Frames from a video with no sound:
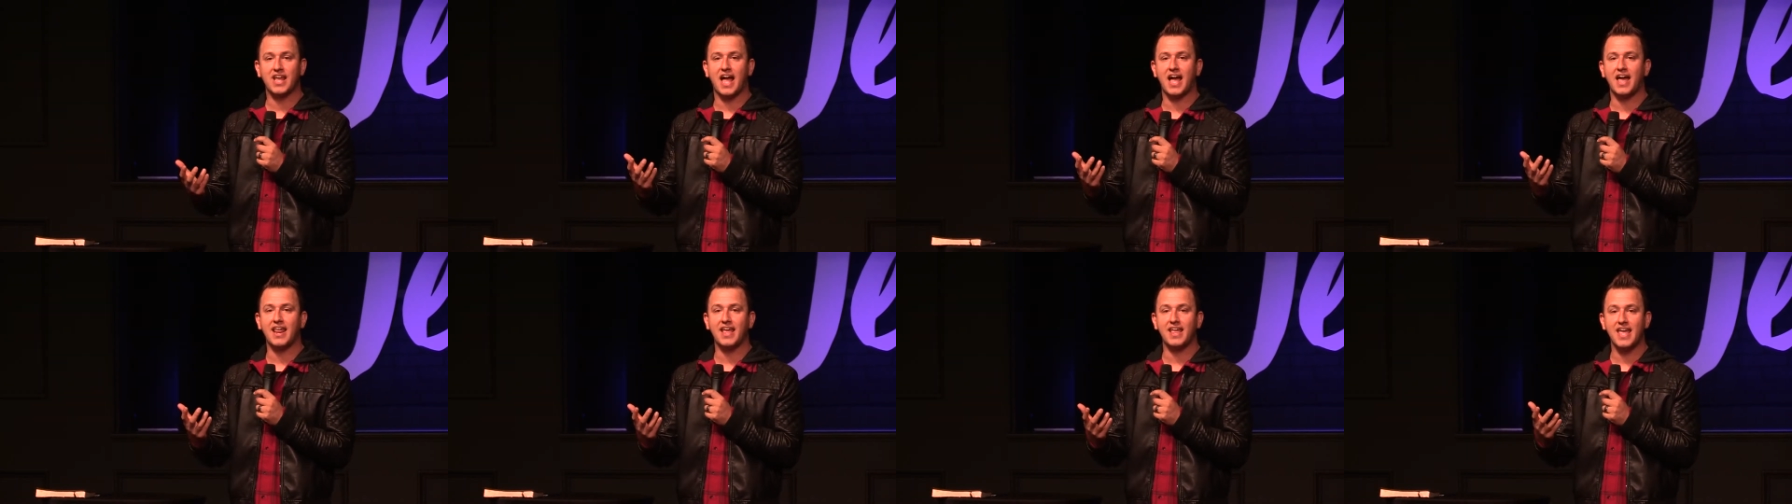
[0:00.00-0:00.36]

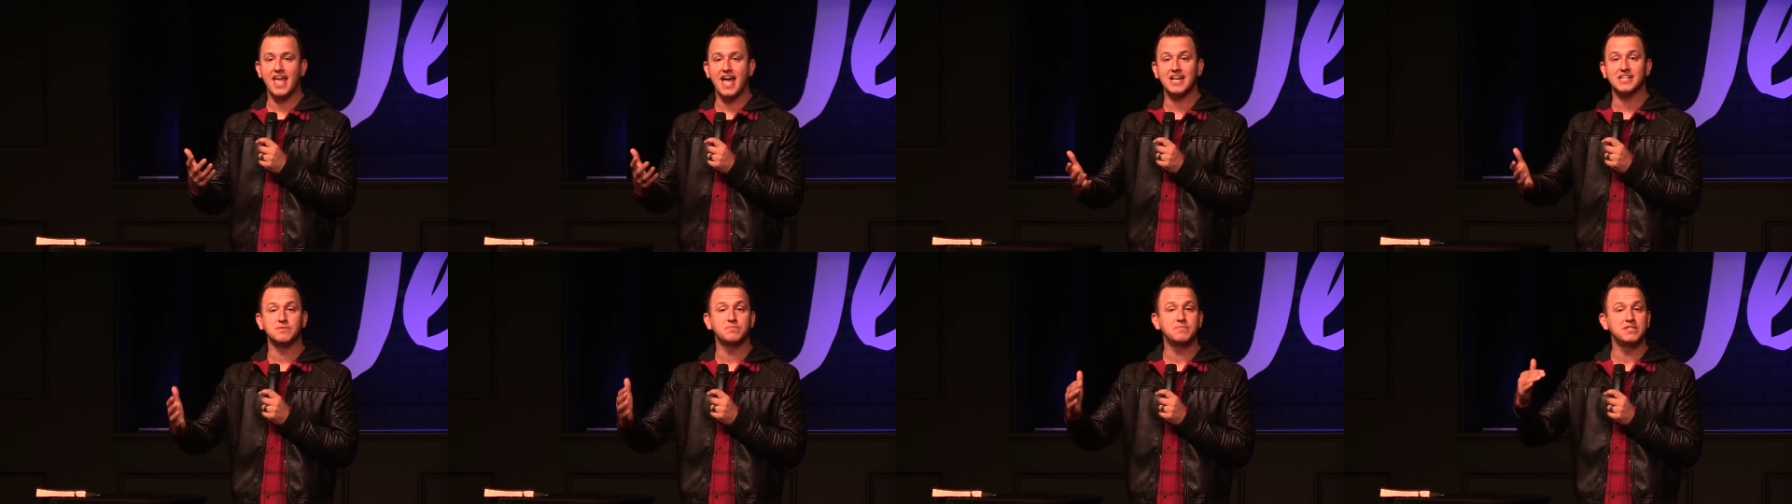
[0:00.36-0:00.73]
I, he
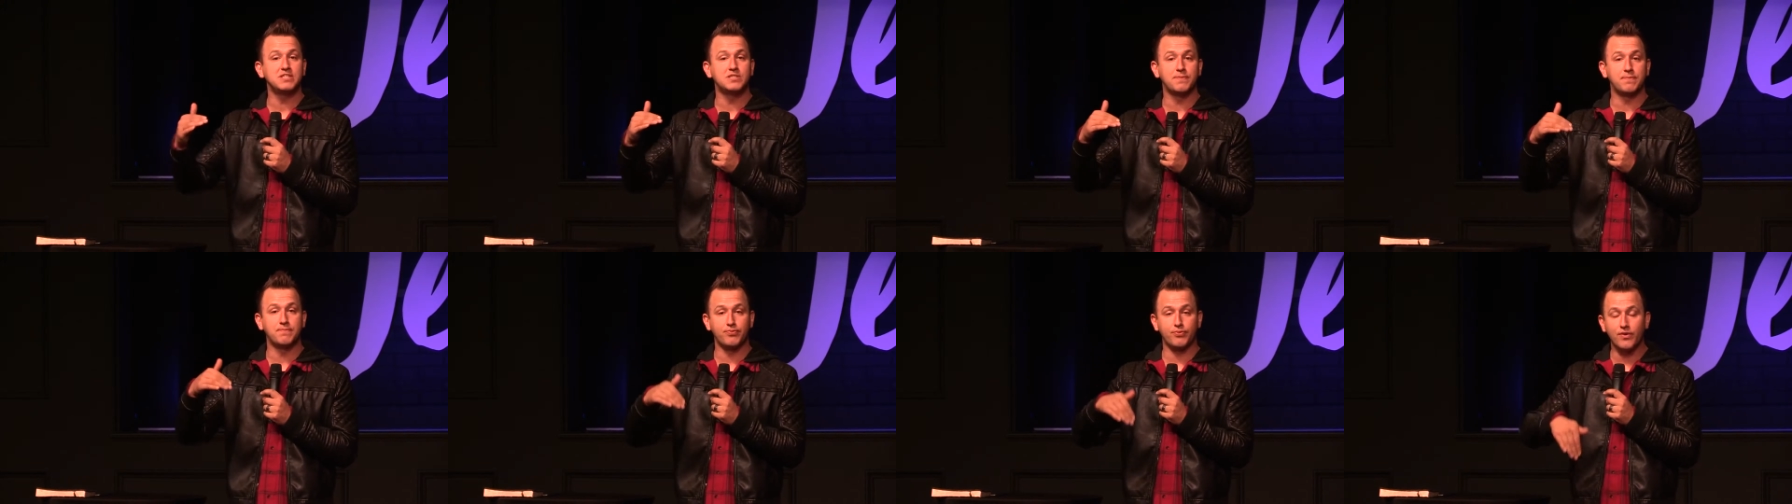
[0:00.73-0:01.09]
asked me
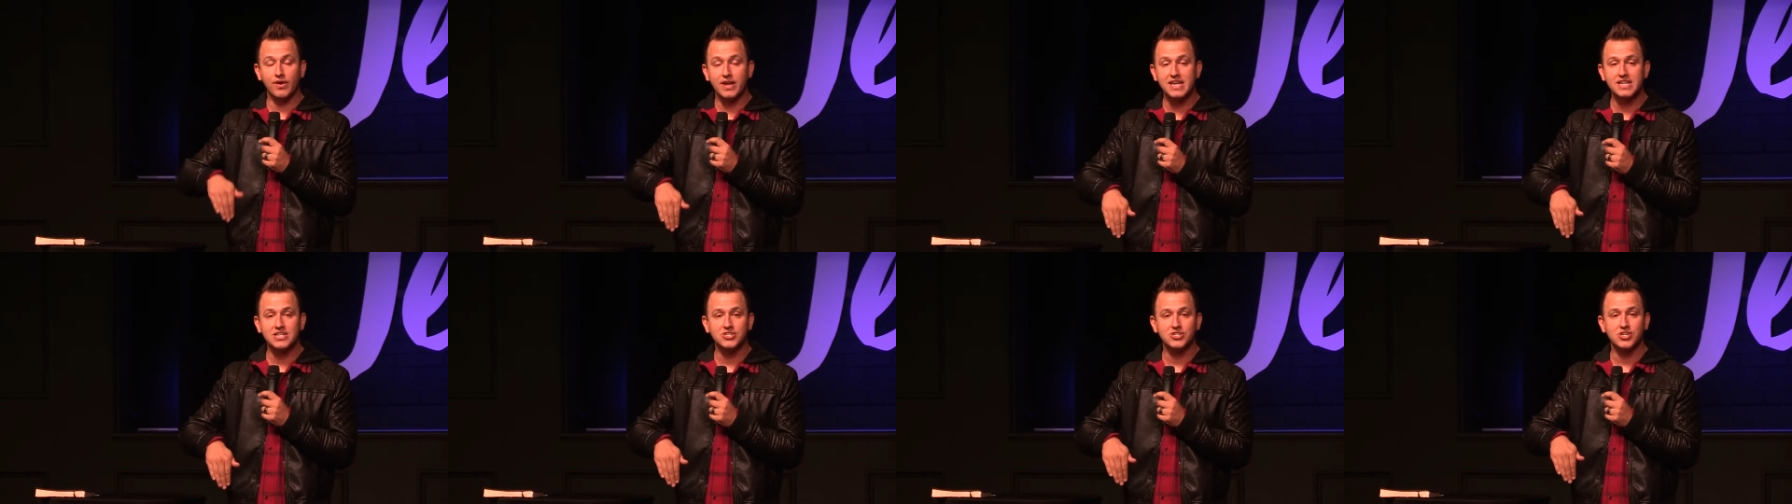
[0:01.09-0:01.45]
to
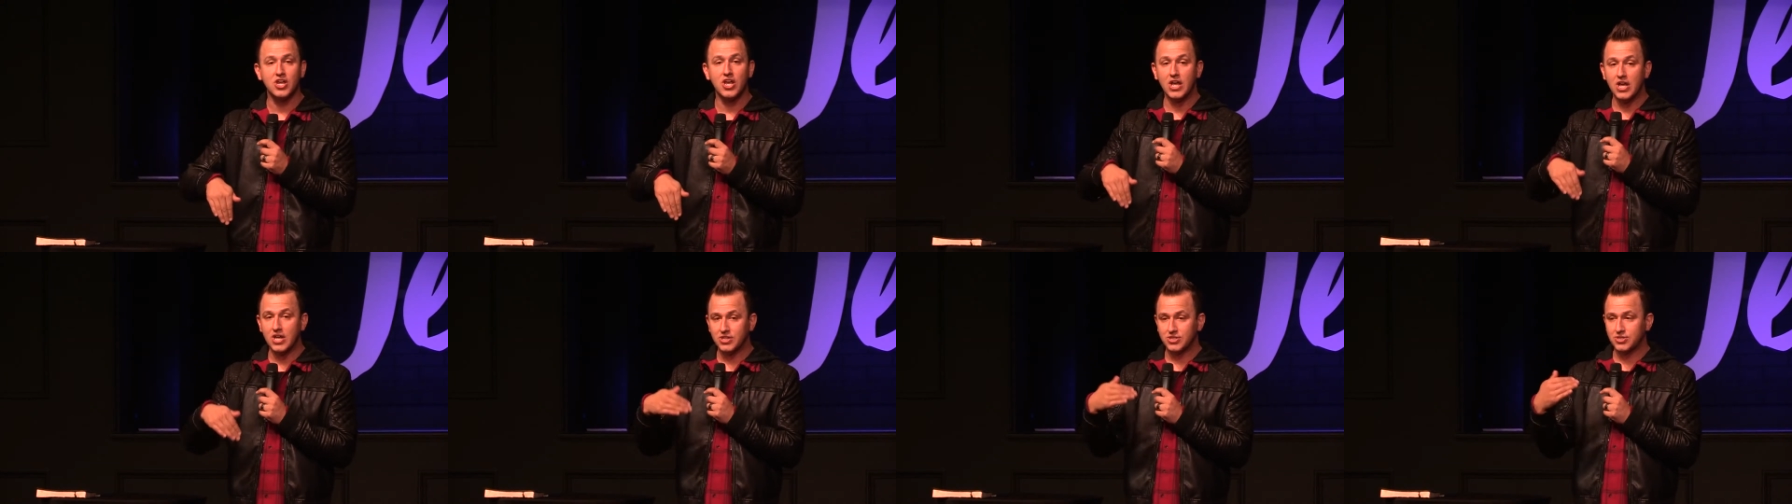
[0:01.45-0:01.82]
preach
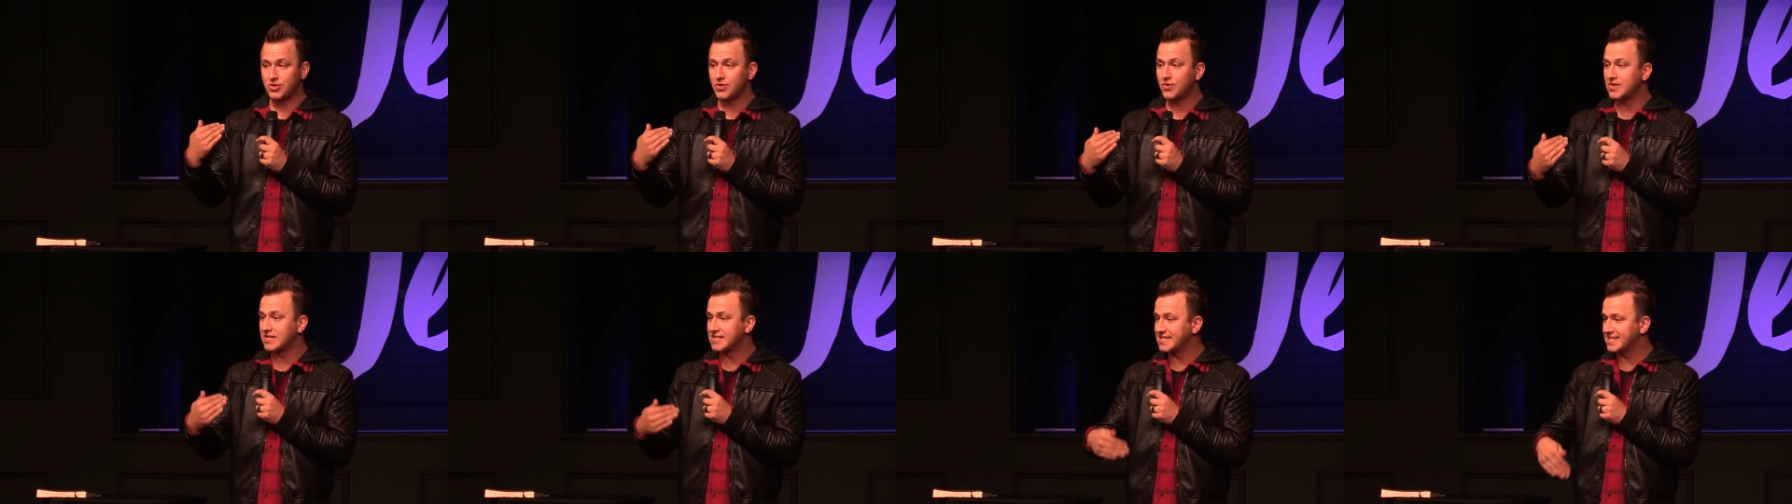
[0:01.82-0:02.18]

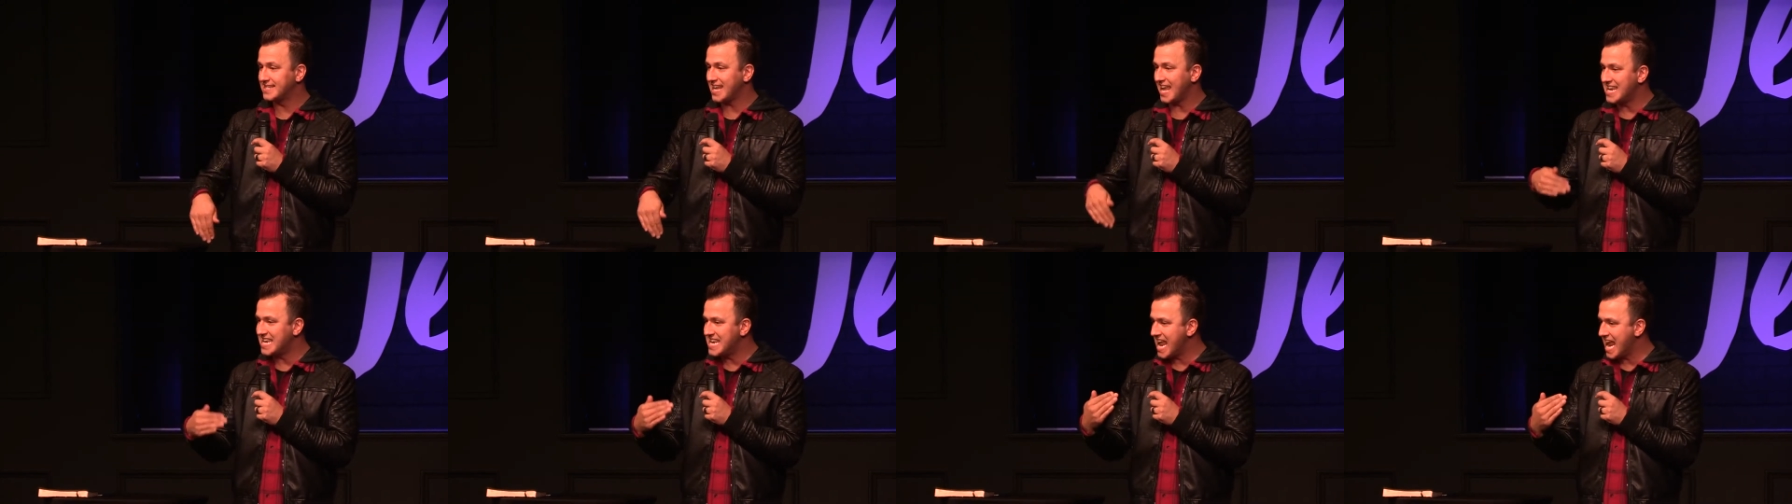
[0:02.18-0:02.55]
to the
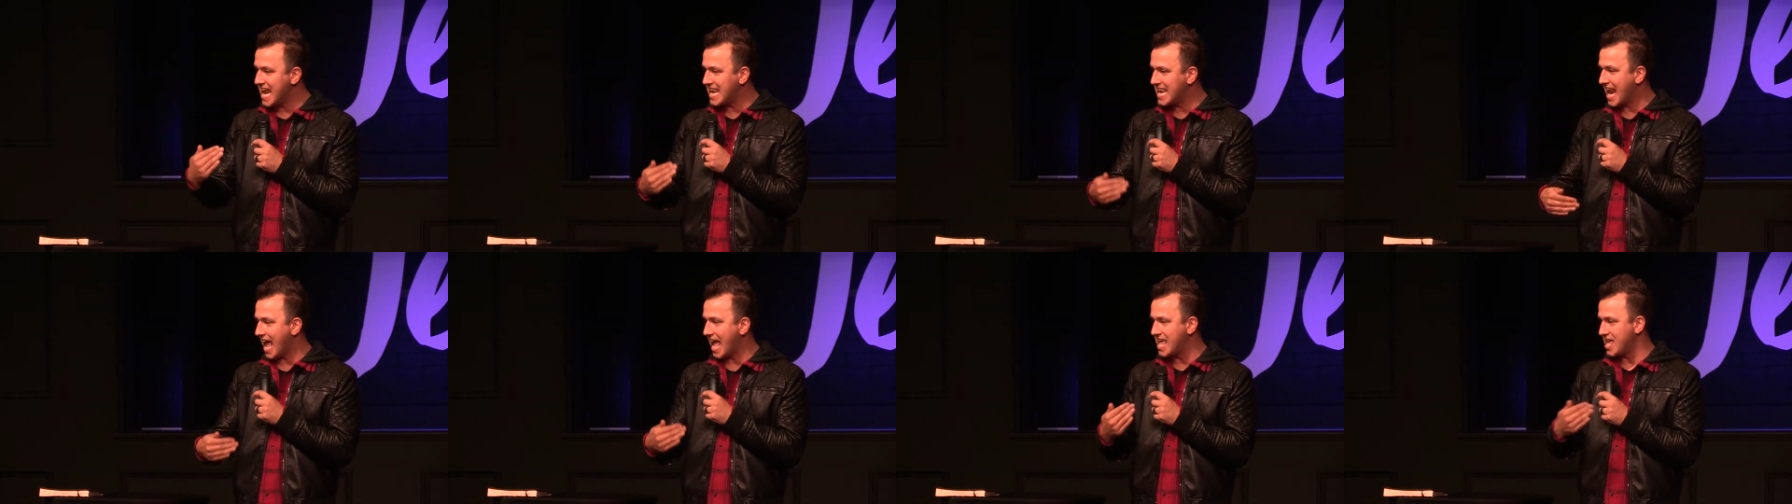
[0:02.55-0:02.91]
Sunday
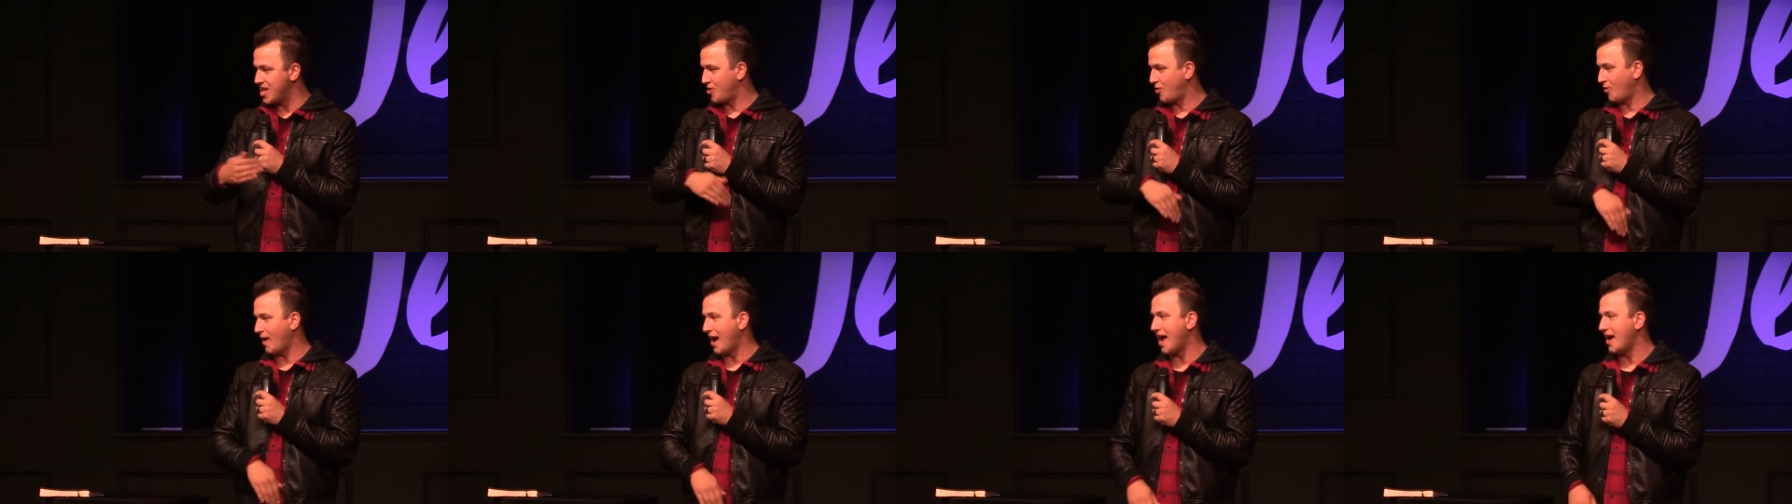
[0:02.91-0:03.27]
night
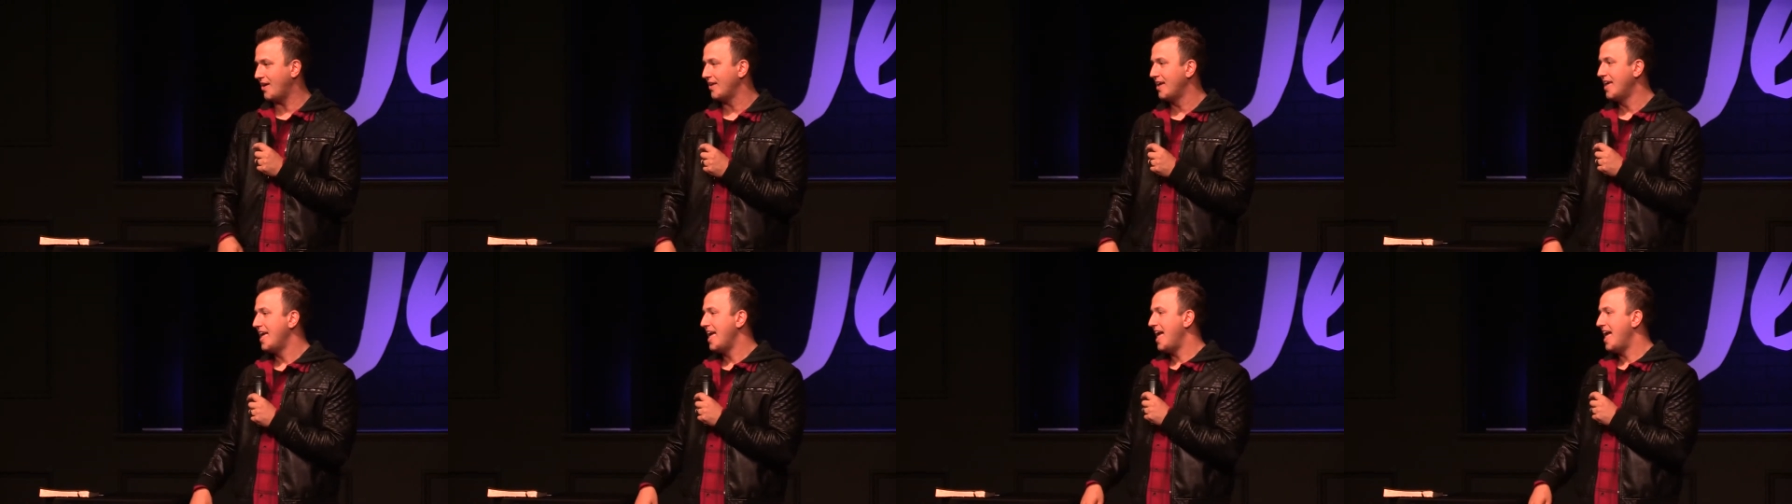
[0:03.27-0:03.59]
crowd.